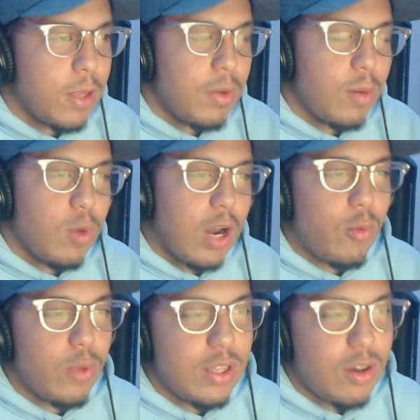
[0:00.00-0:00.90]
But what I
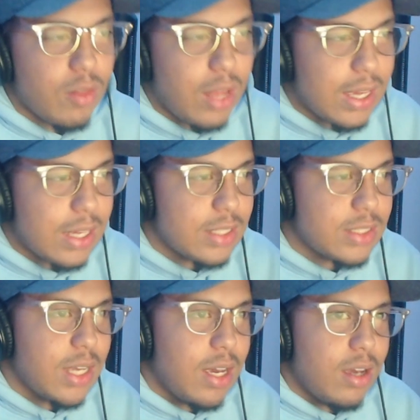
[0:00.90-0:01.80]
really don't like is,
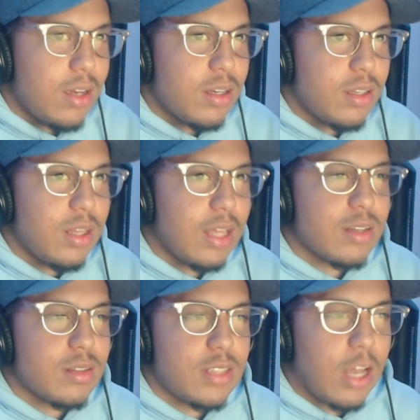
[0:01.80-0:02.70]

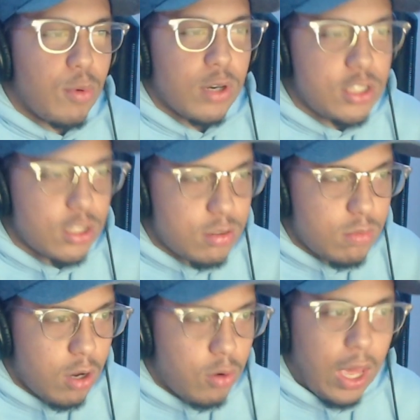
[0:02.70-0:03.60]
like, Cyborg's just
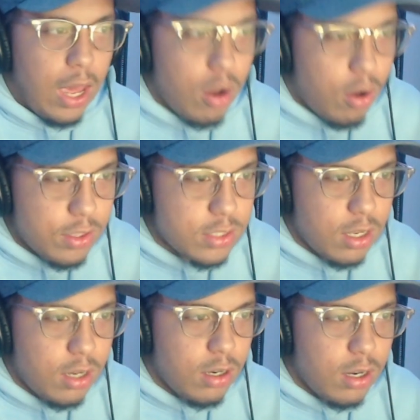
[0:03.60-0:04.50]
okay all of a sudden,